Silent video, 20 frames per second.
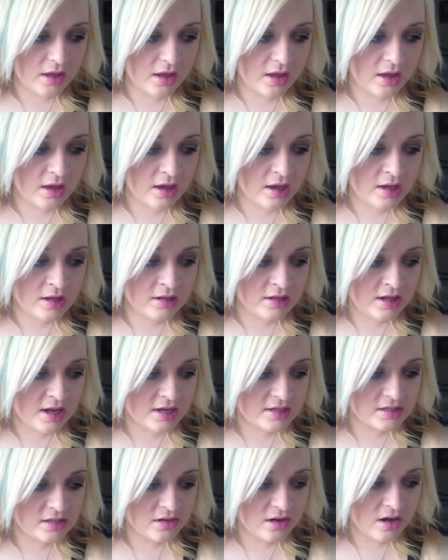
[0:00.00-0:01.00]
and
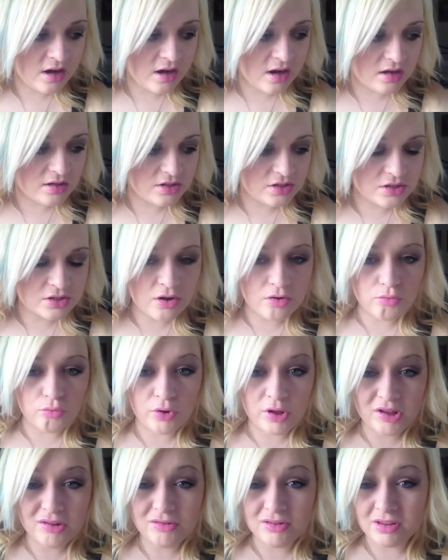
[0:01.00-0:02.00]
last night I just got
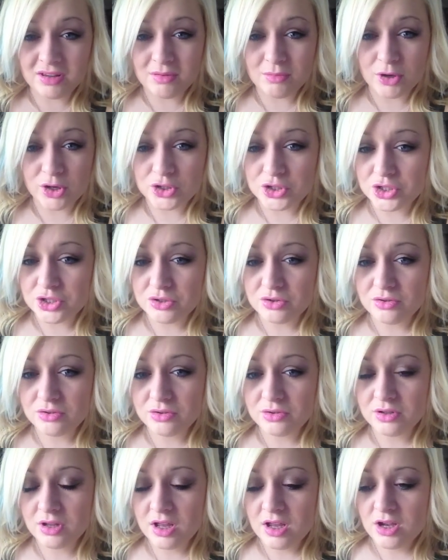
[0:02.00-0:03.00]
really really
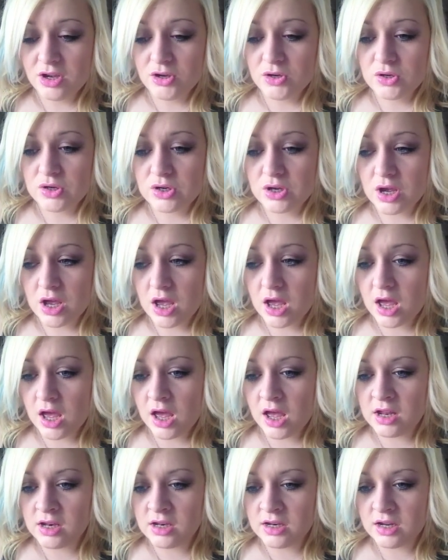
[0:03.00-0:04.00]
emotional
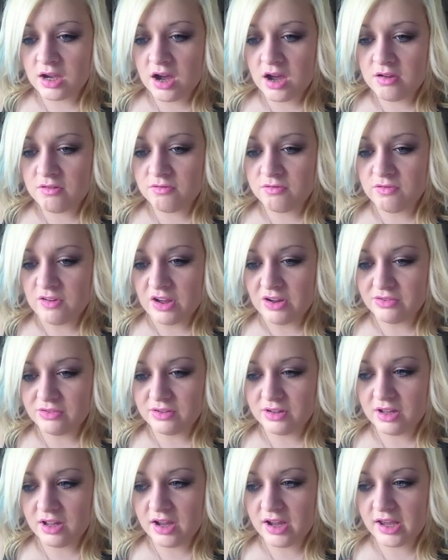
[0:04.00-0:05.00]
and I felt
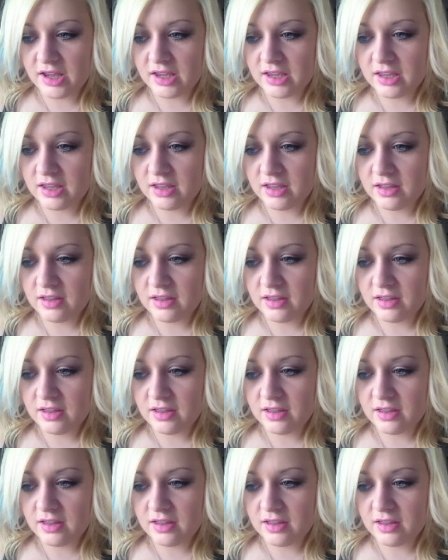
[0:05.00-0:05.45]
like